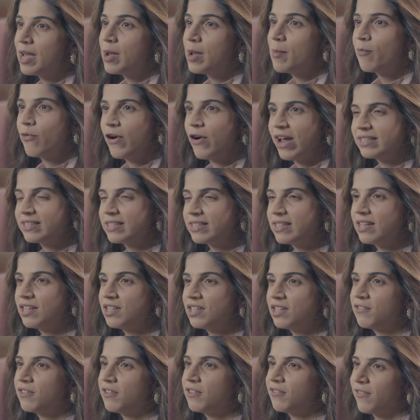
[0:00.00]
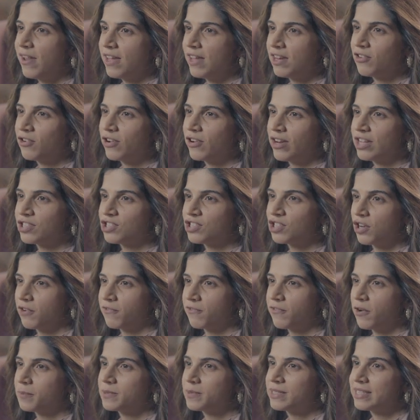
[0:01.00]
President of the Federation
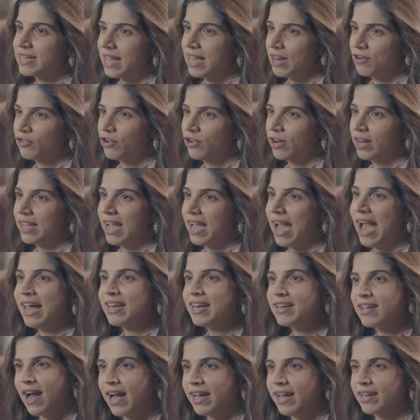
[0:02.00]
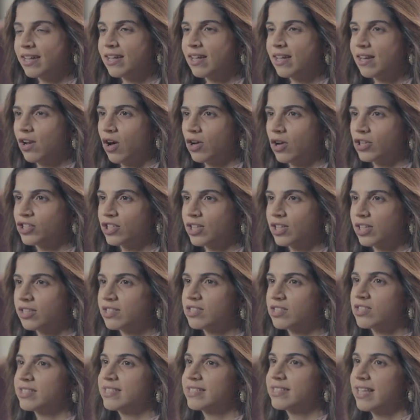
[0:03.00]
of Obstetric and Gynecological
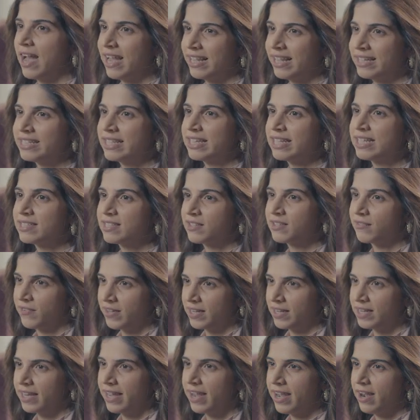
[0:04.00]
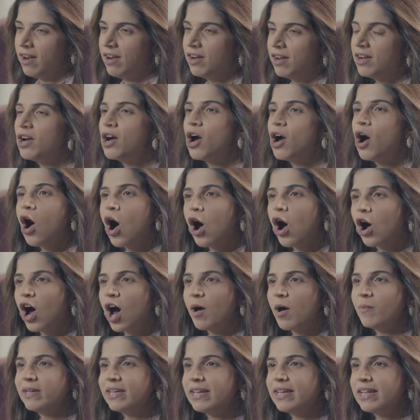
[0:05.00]
Societies of India, or
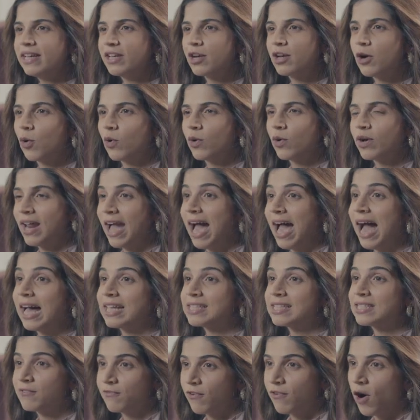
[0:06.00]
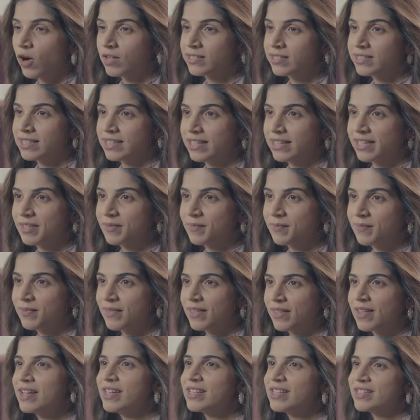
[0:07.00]
commonly known as FOGSI.
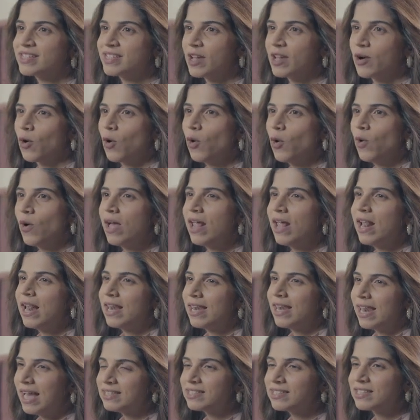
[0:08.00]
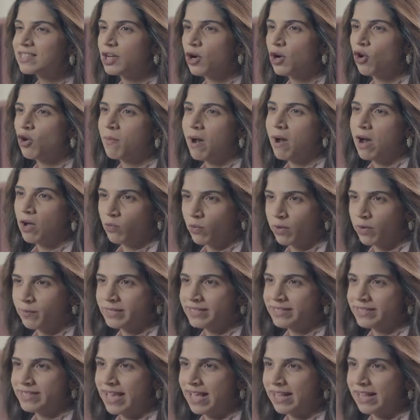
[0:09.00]
So, let's know about
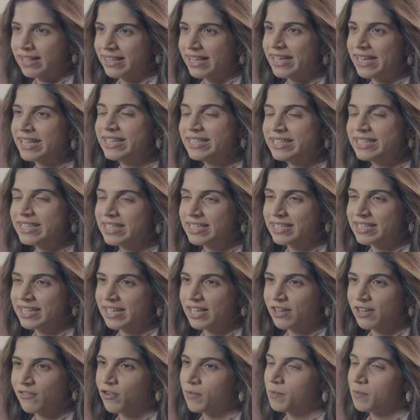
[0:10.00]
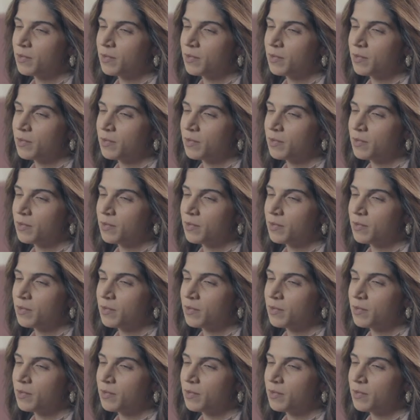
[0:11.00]
women's health in detail from